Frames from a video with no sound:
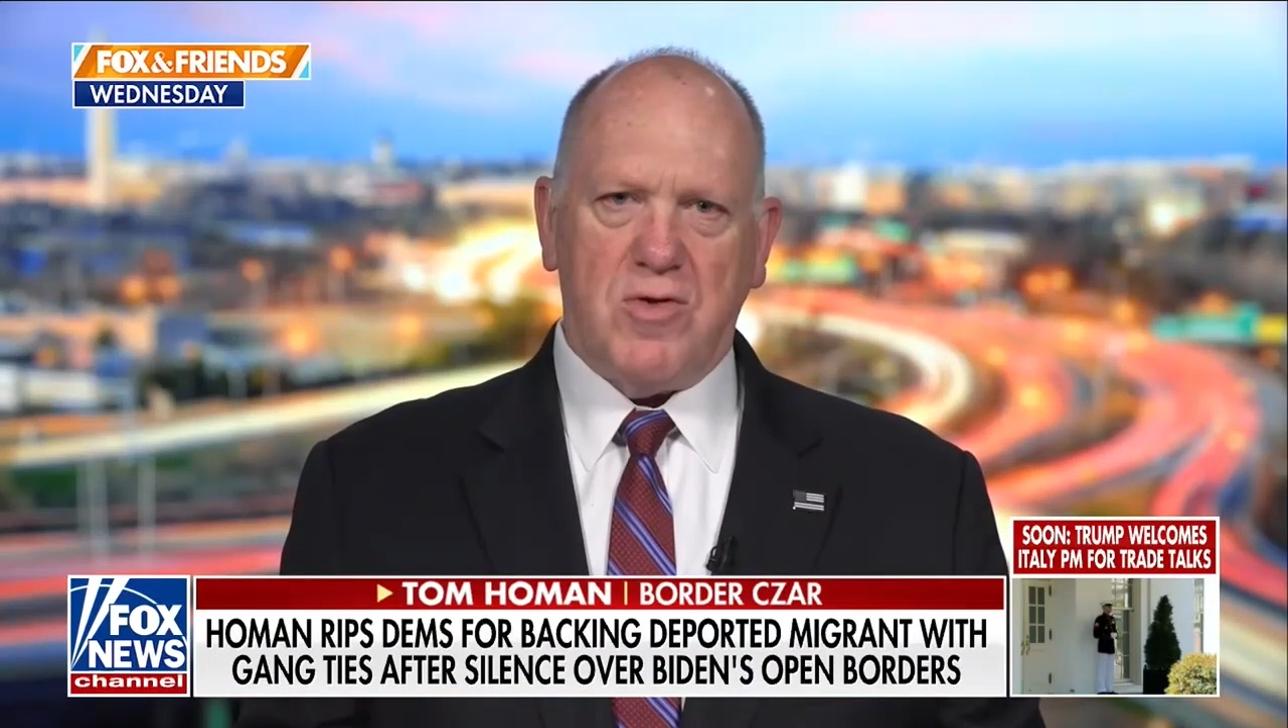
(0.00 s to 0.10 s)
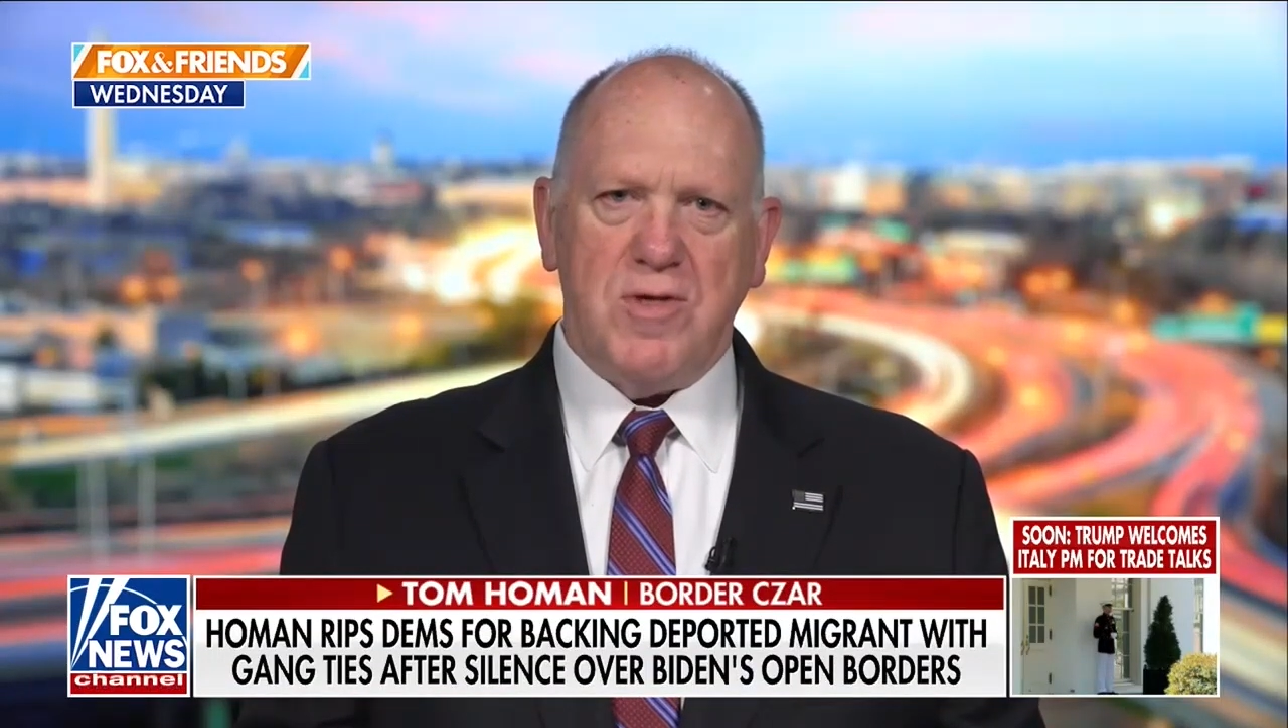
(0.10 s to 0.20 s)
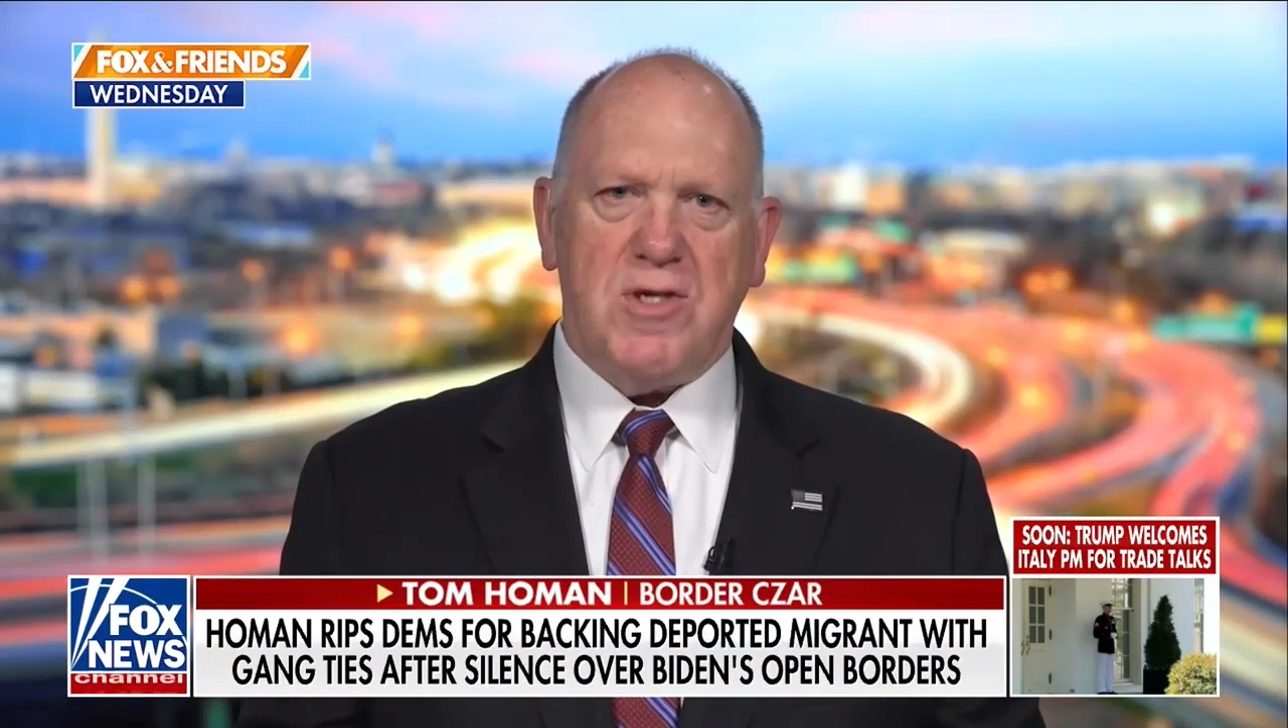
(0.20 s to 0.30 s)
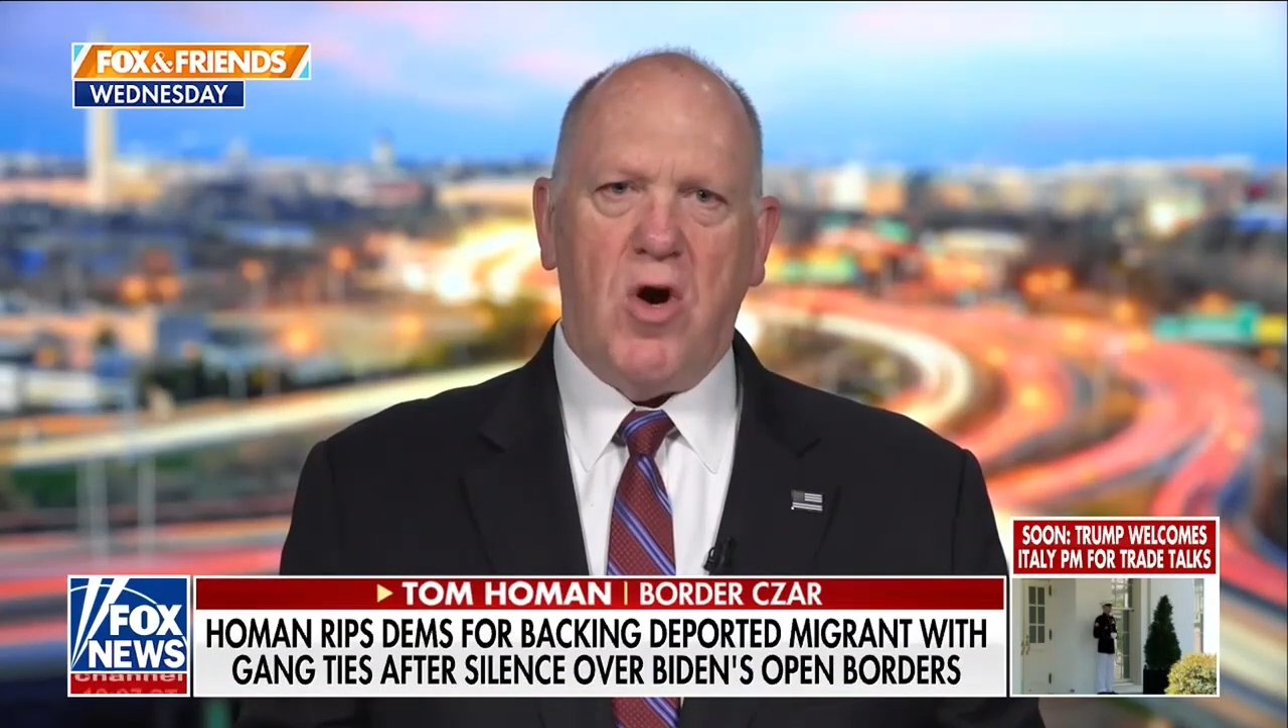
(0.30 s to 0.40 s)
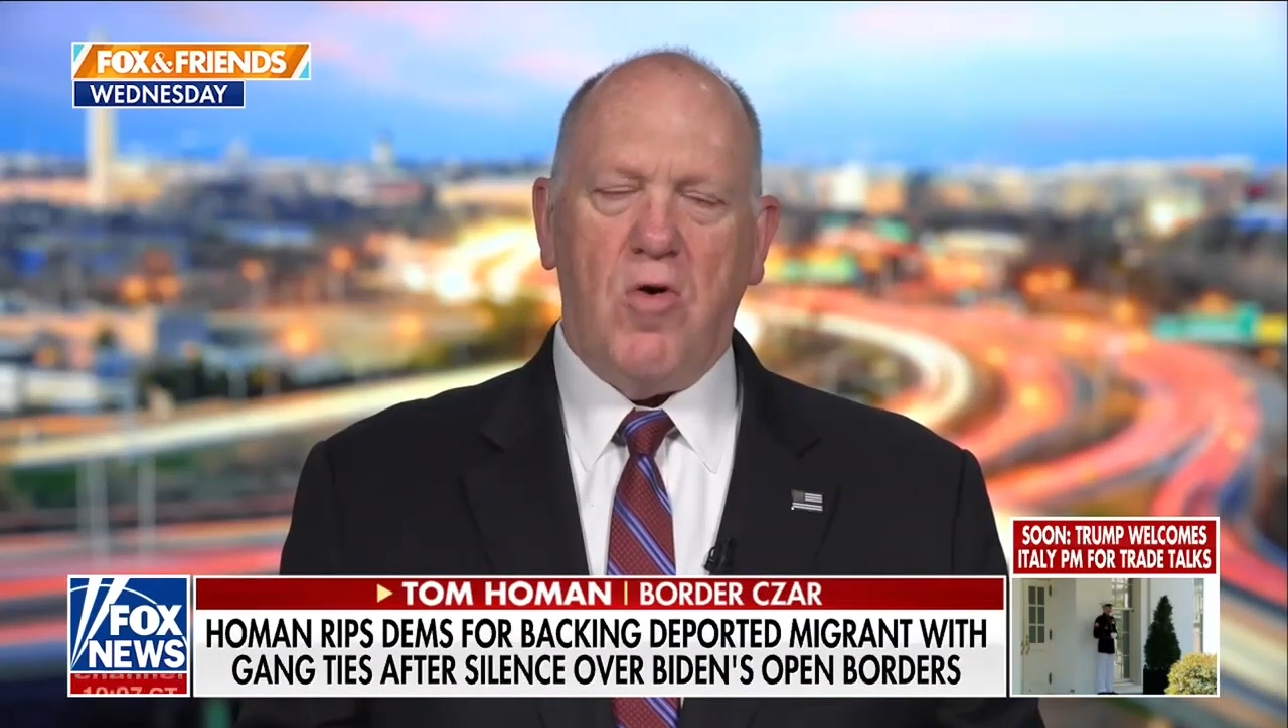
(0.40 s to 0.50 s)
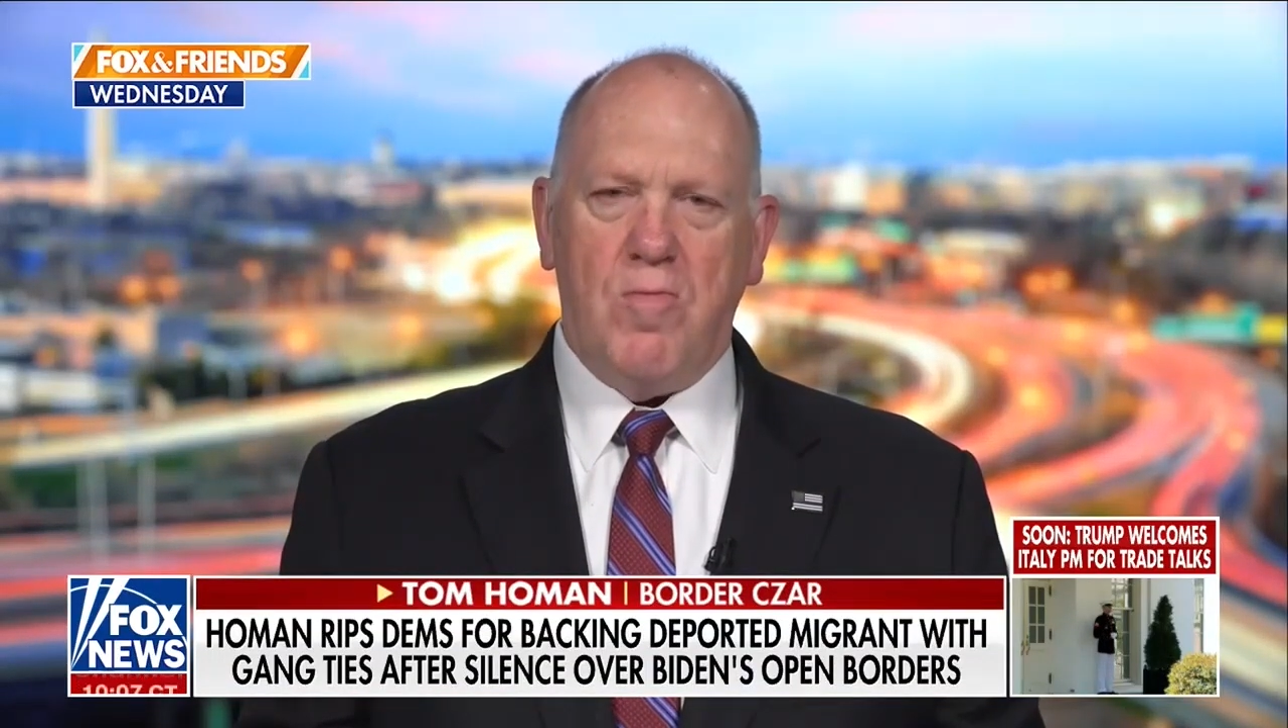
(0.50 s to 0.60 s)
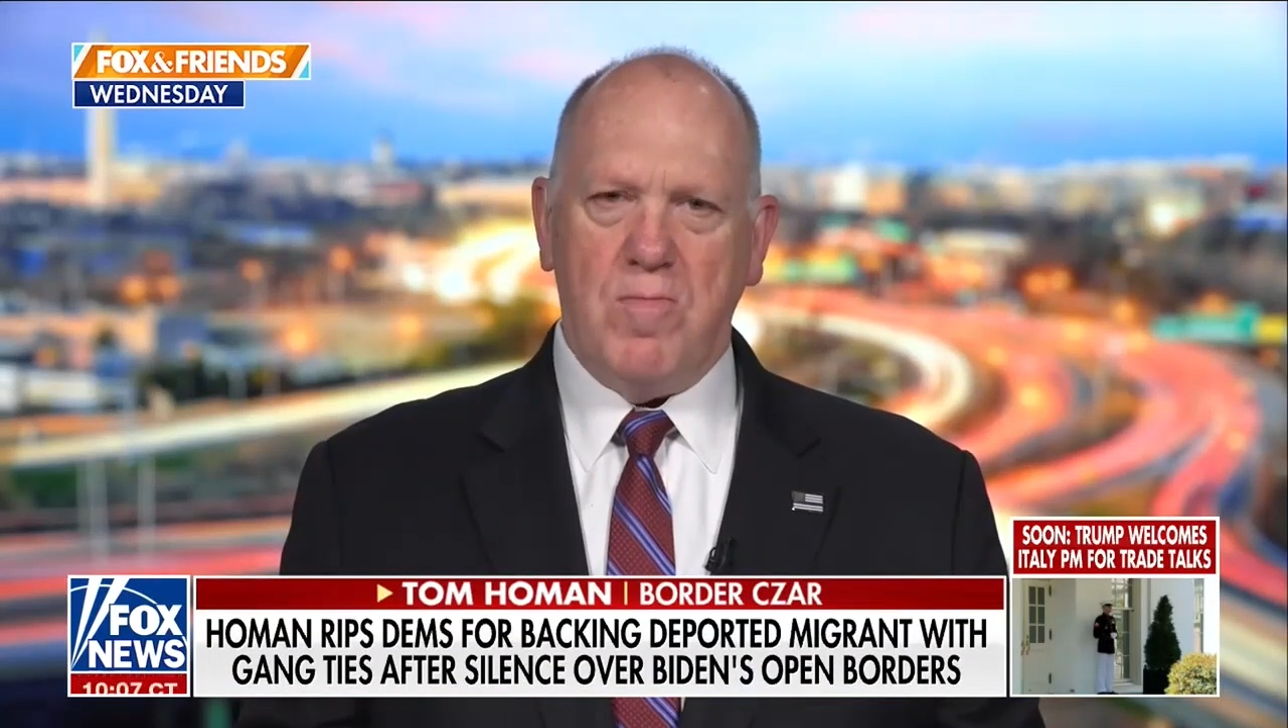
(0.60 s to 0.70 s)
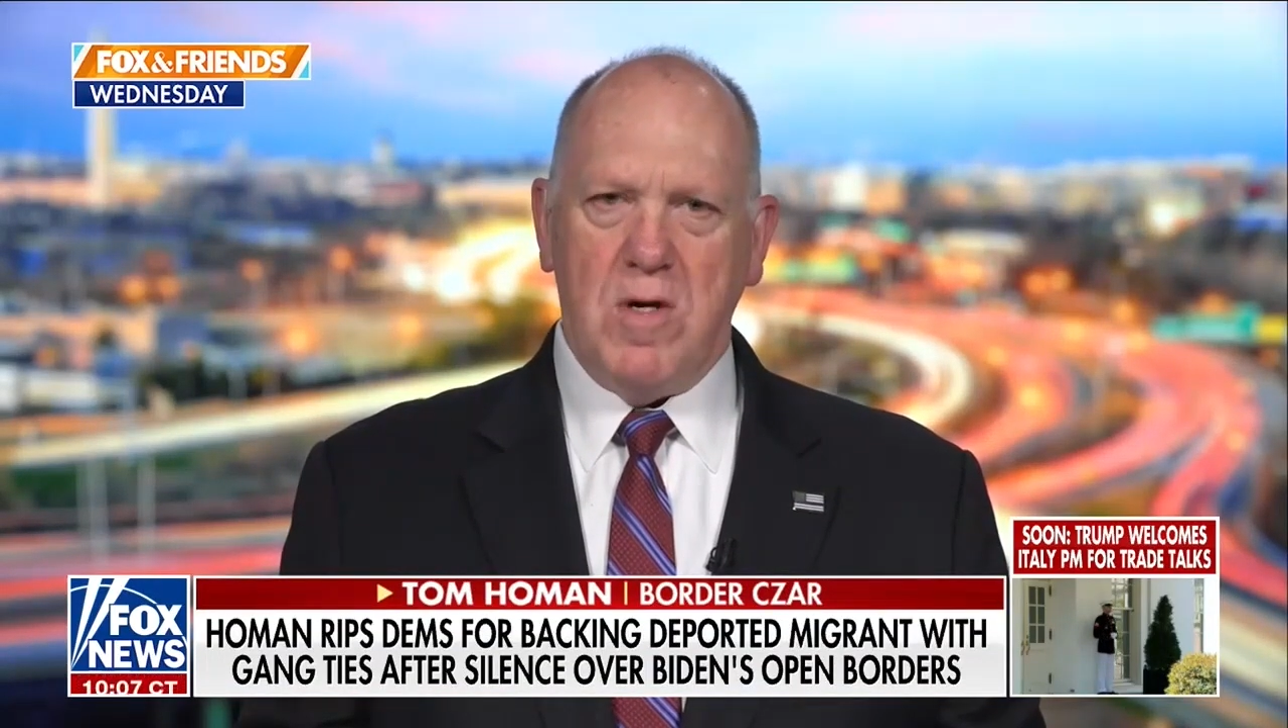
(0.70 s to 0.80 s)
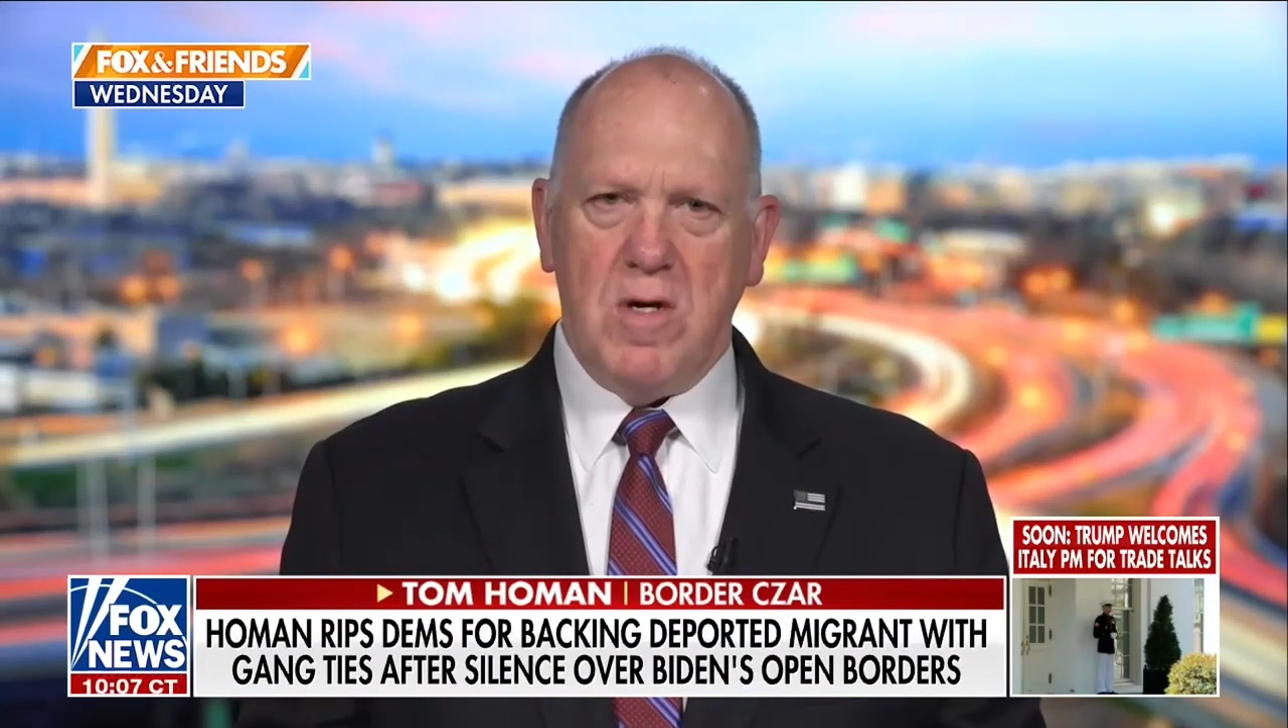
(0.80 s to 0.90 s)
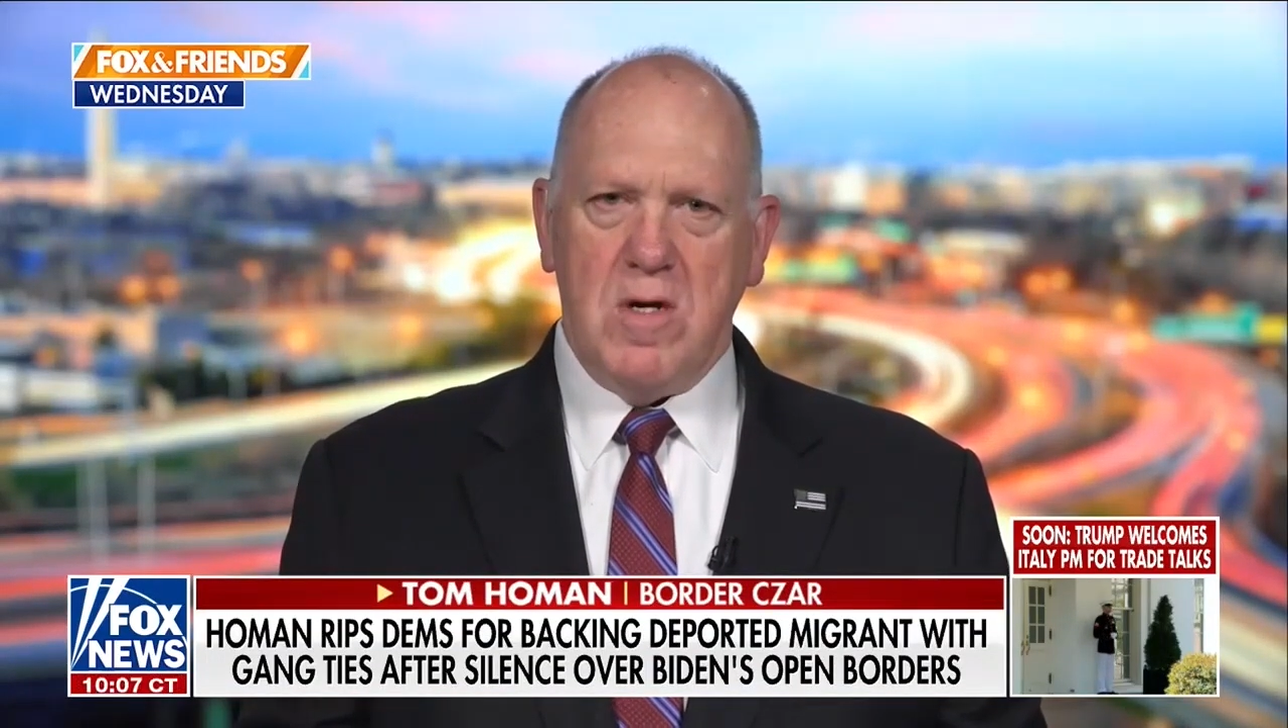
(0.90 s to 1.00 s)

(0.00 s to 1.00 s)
so he's home.